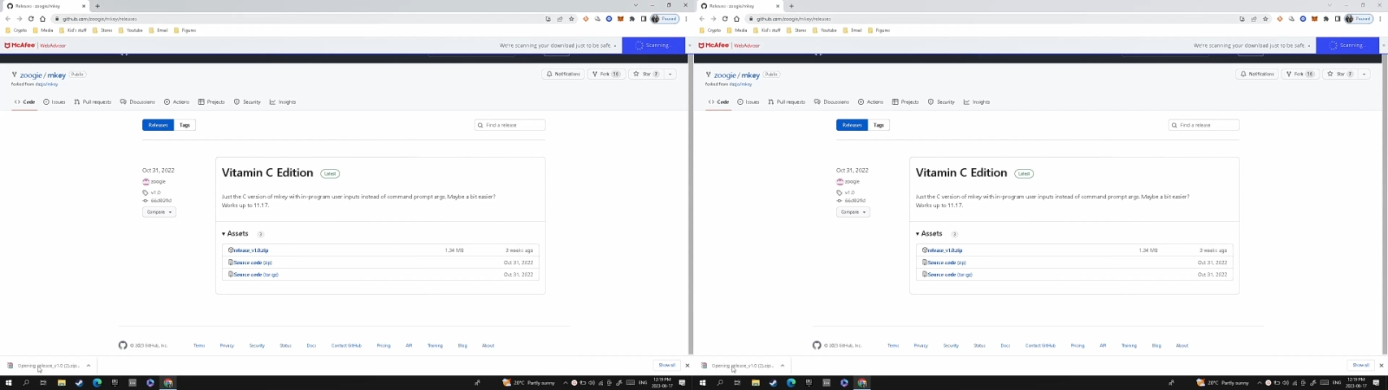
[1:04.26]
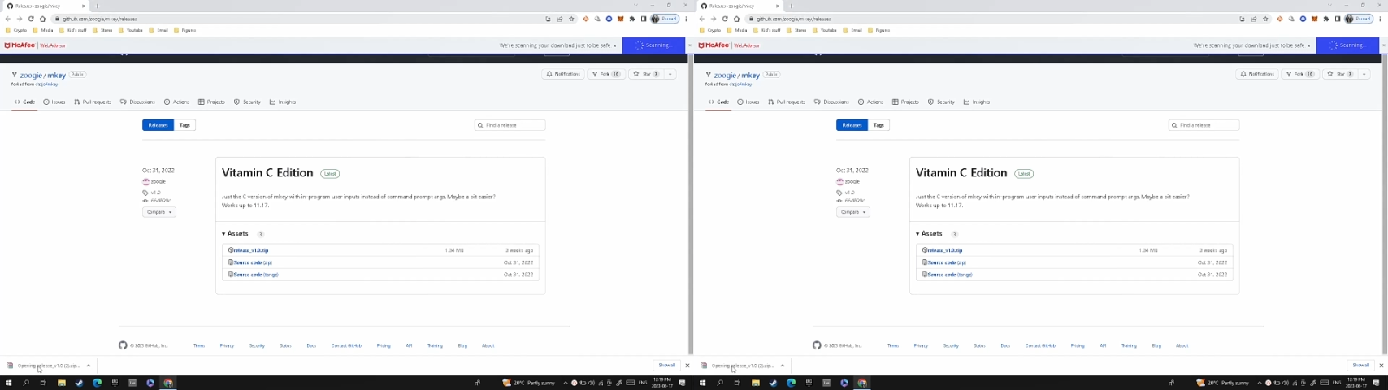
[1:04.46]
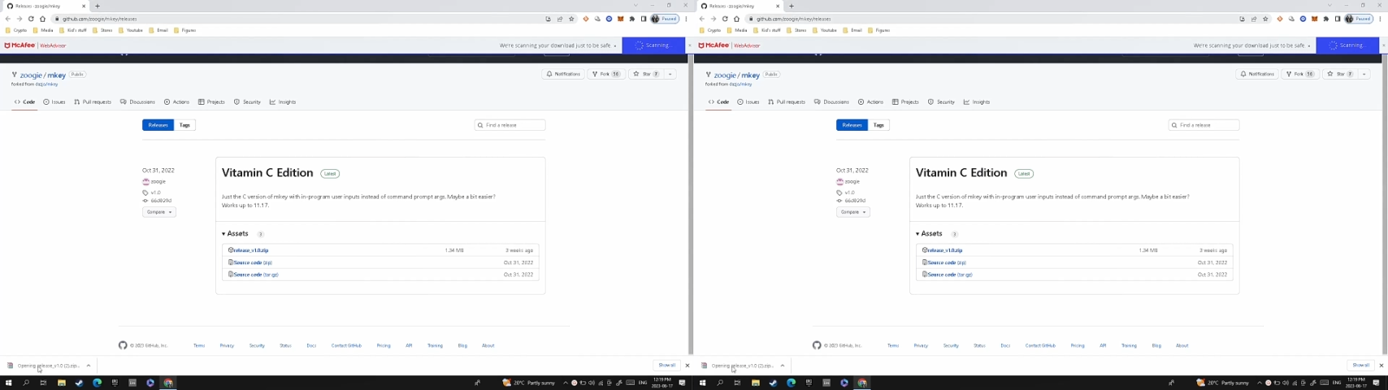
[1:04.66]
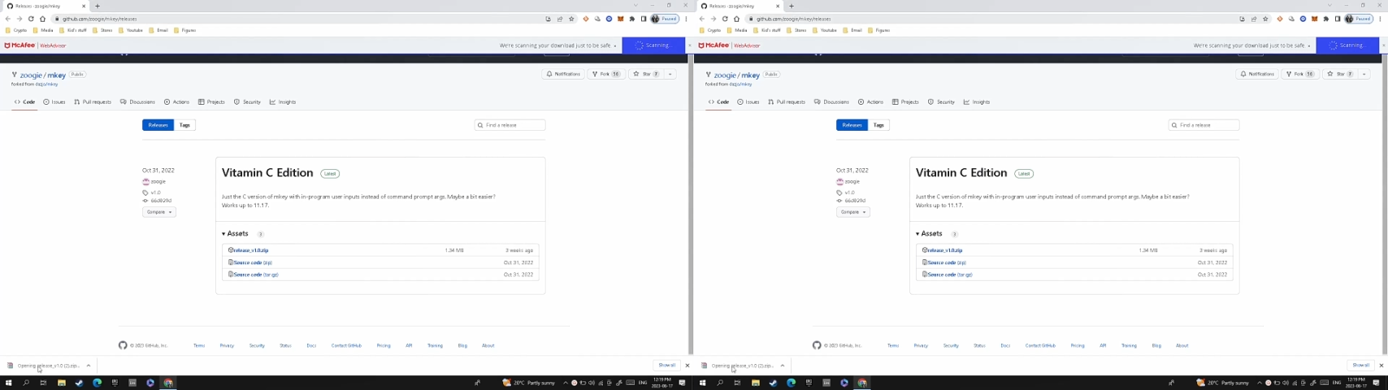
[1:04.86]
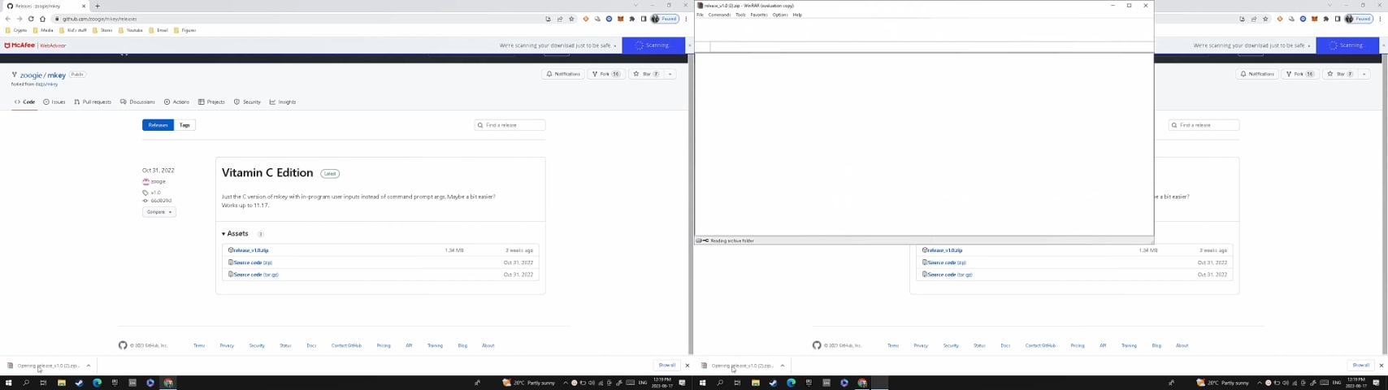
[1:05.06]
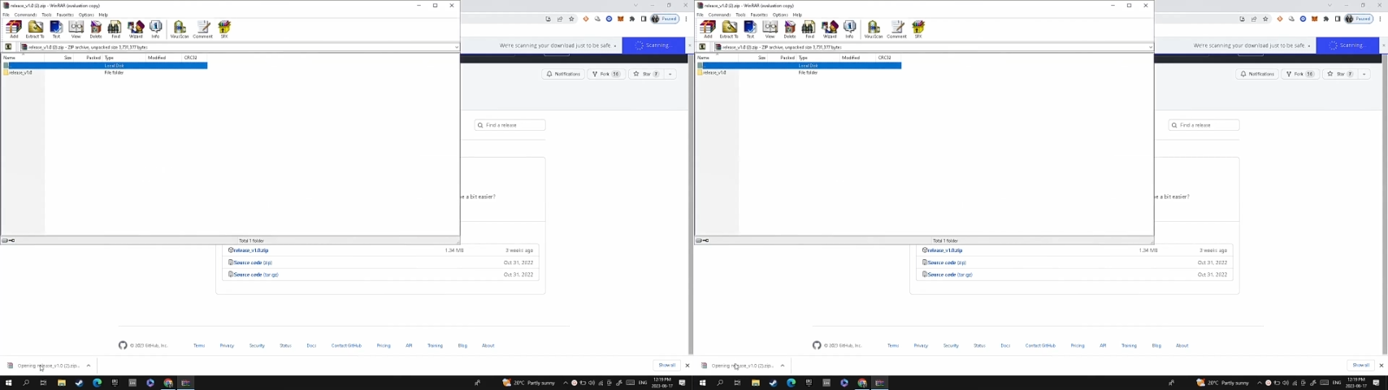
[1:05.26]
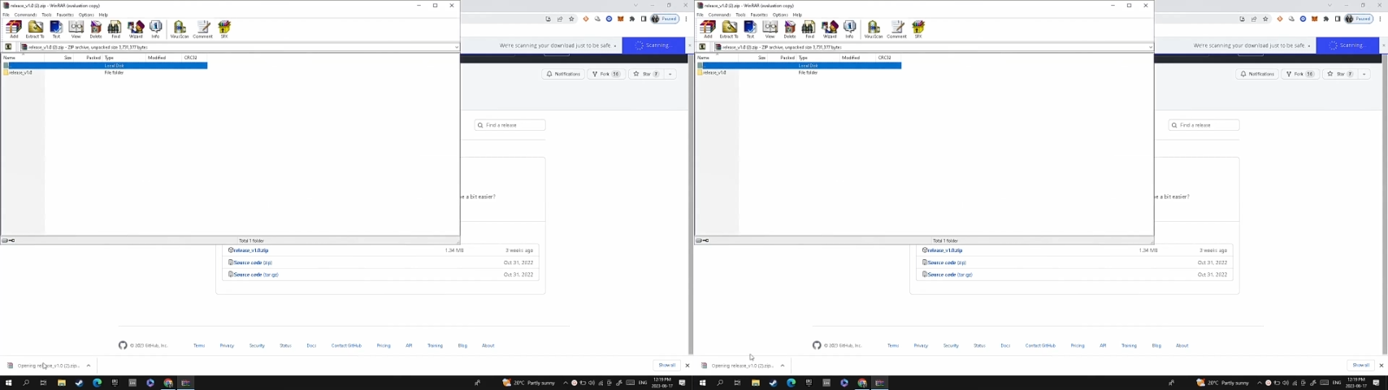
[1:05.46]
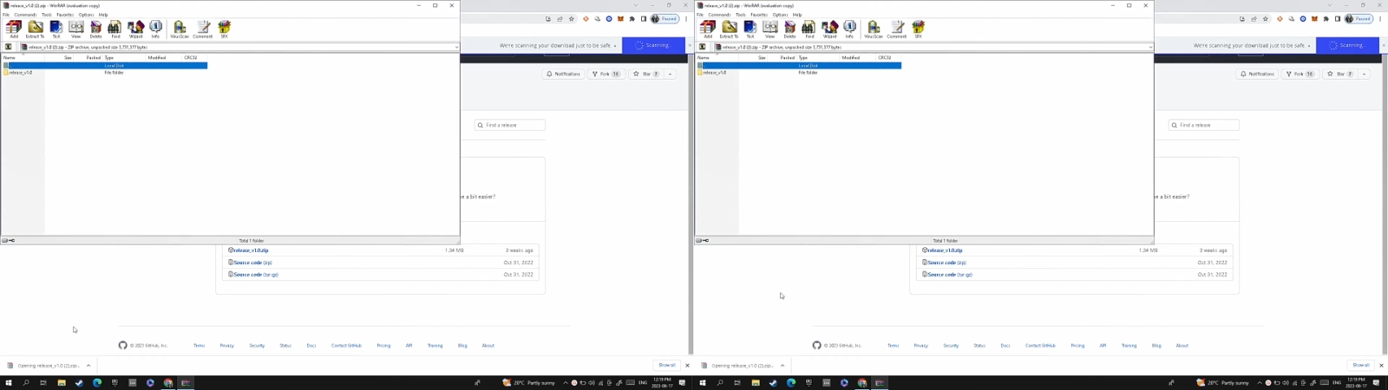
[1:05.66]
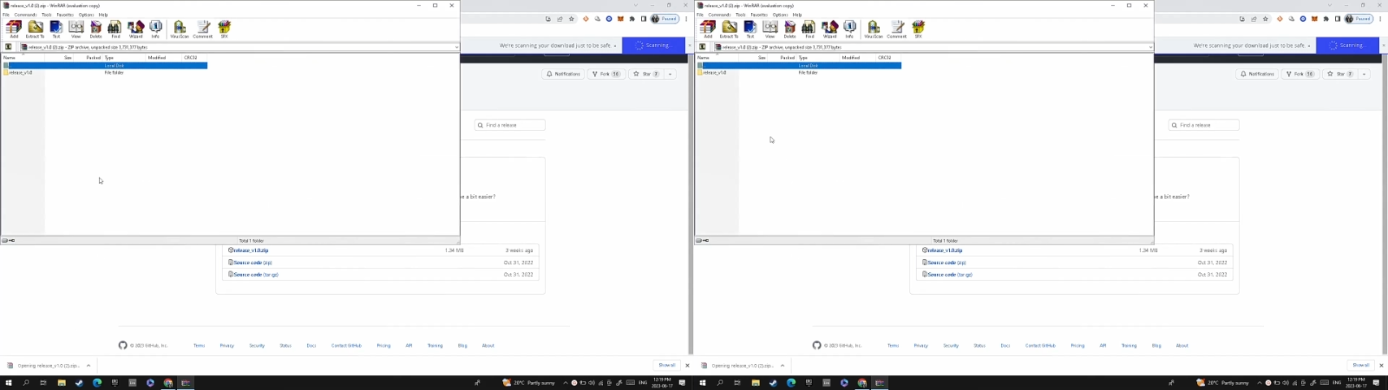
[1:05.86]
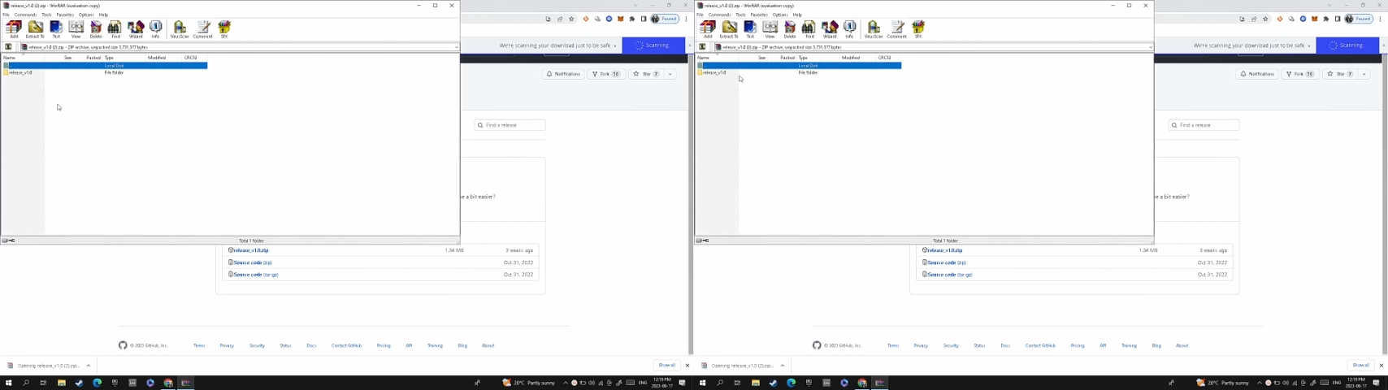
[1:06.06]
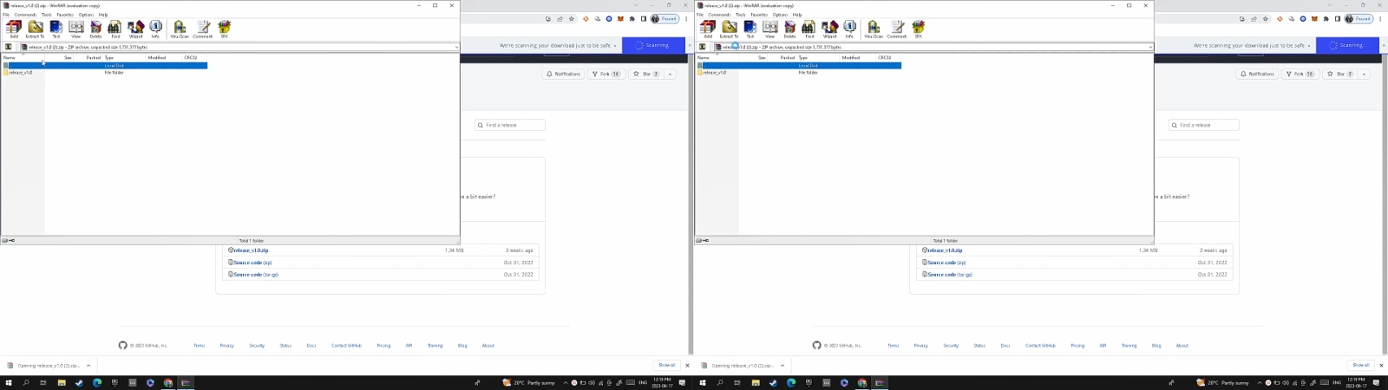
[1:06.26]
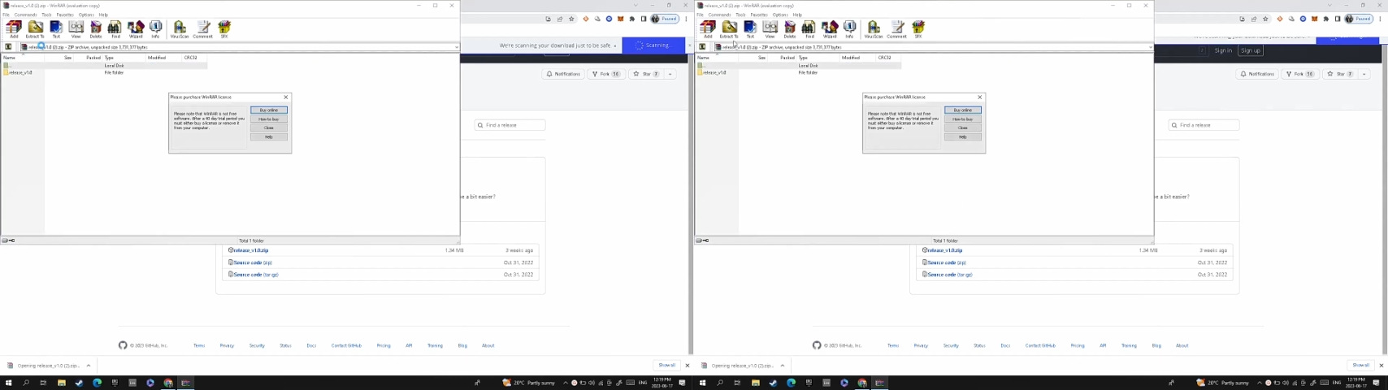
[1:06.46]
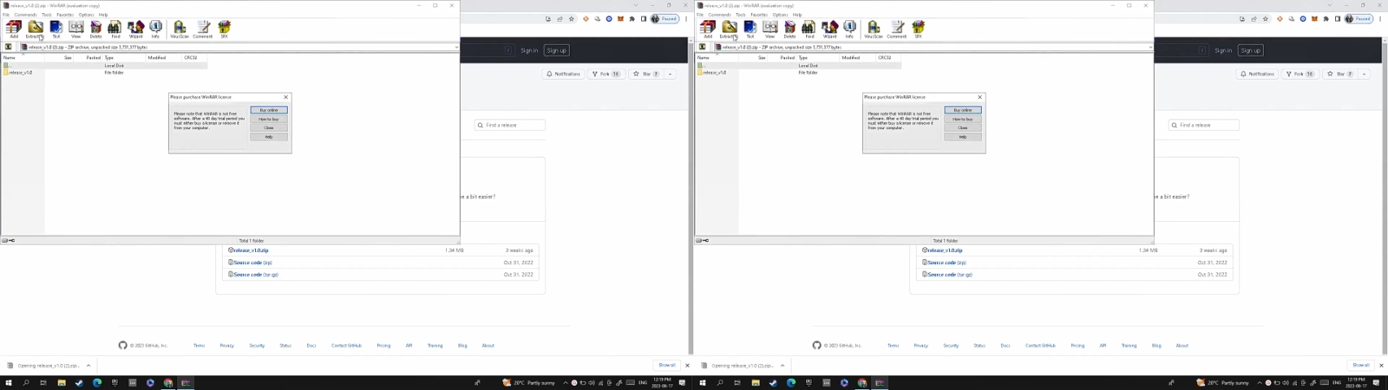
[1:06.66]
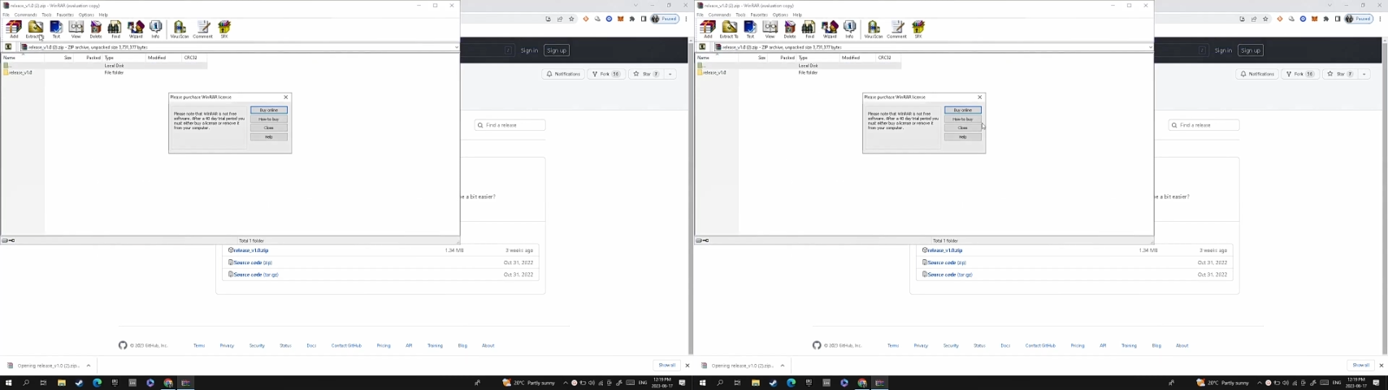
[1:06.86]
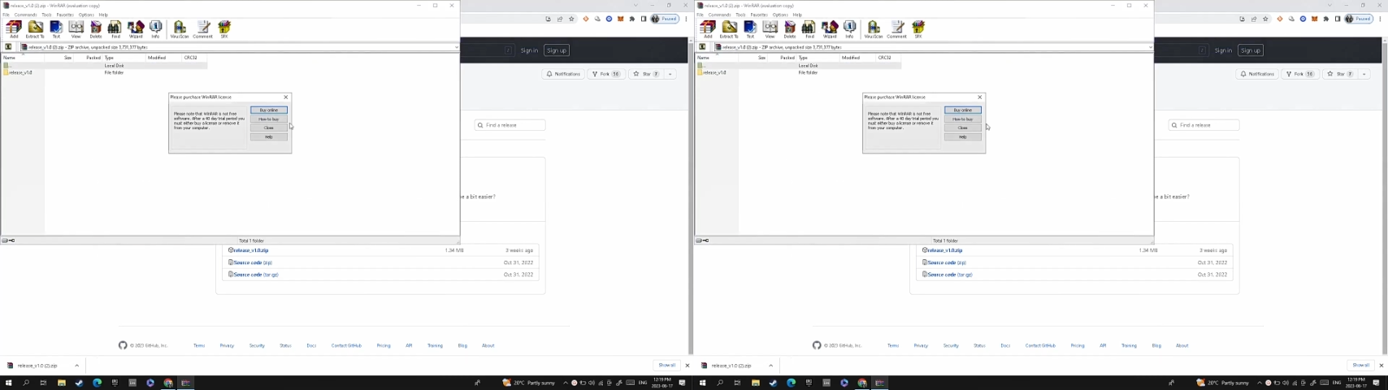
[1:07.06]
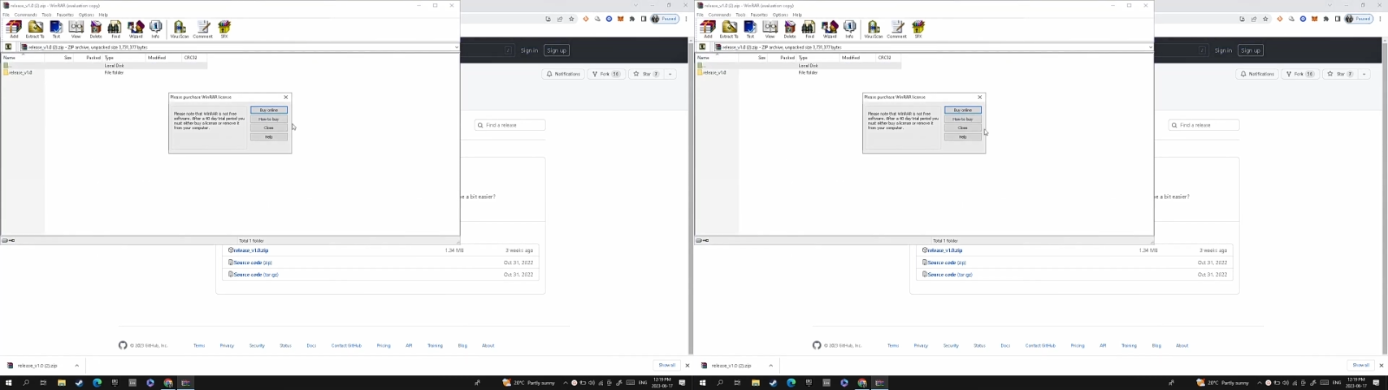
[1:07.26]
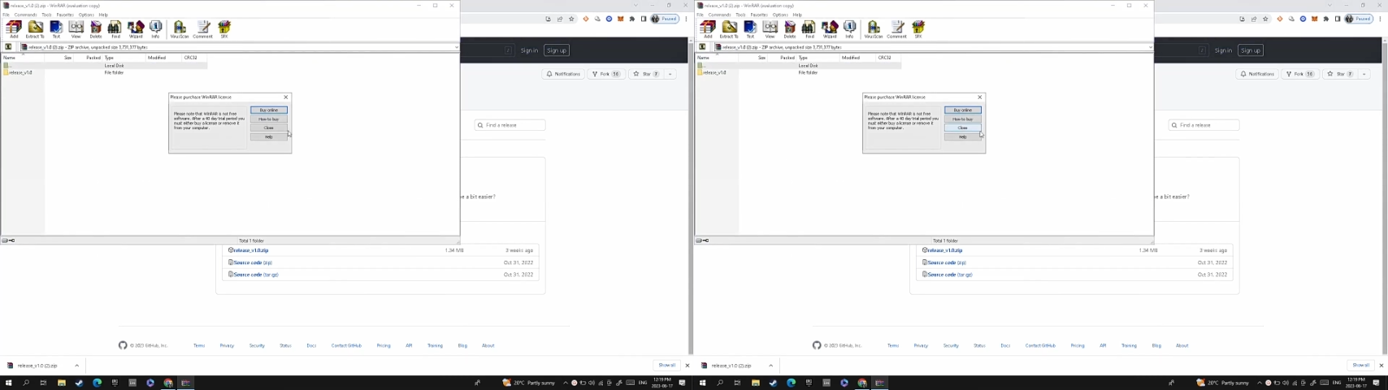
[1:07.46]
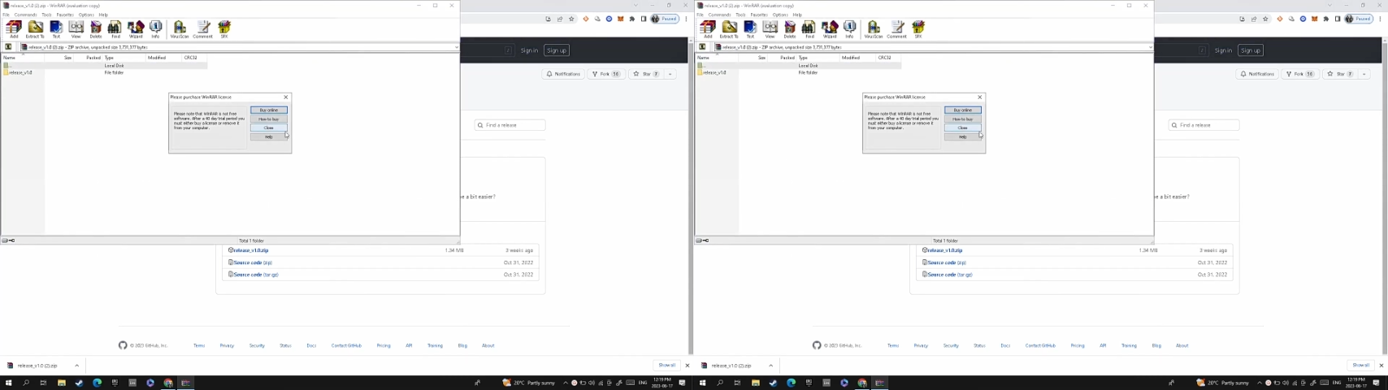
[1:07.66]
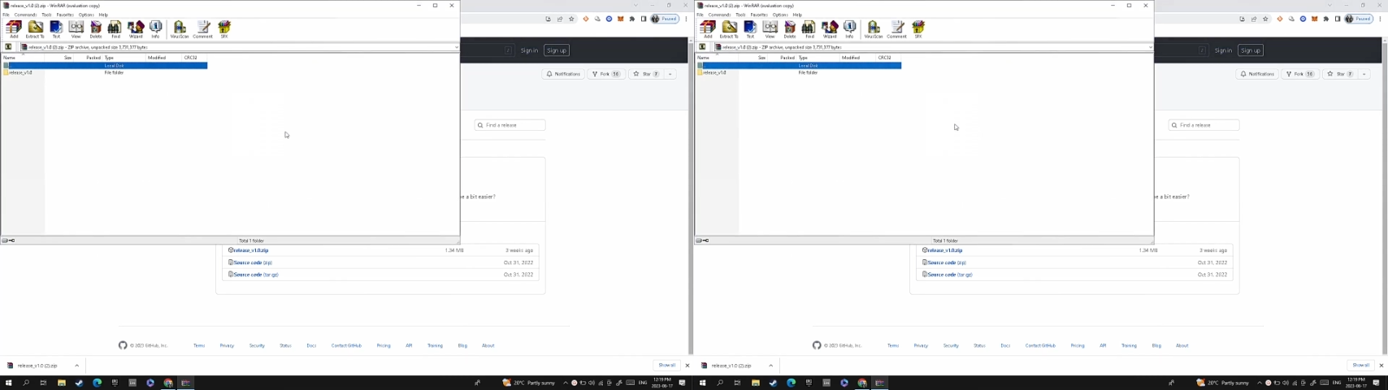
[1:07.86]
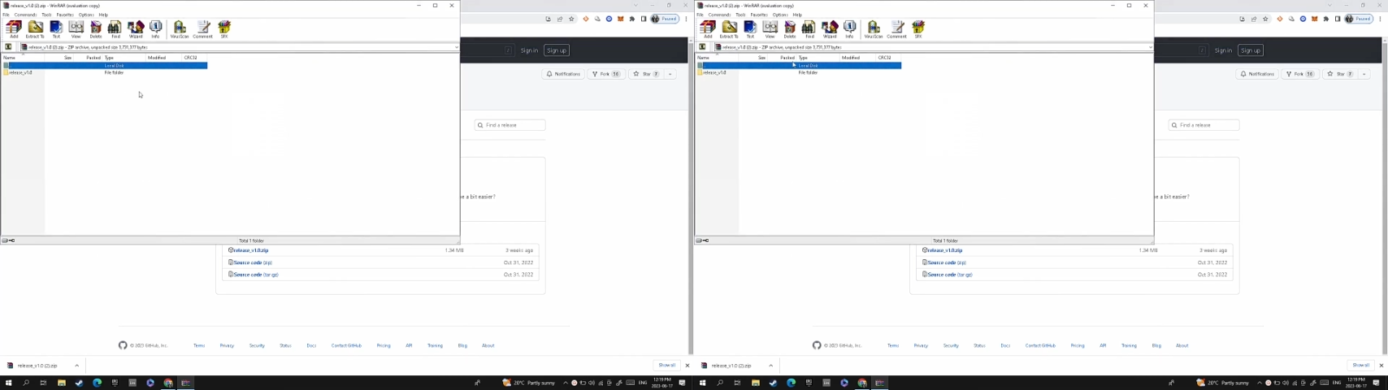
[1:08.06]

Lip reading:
No face is visible, so there are no lips to read.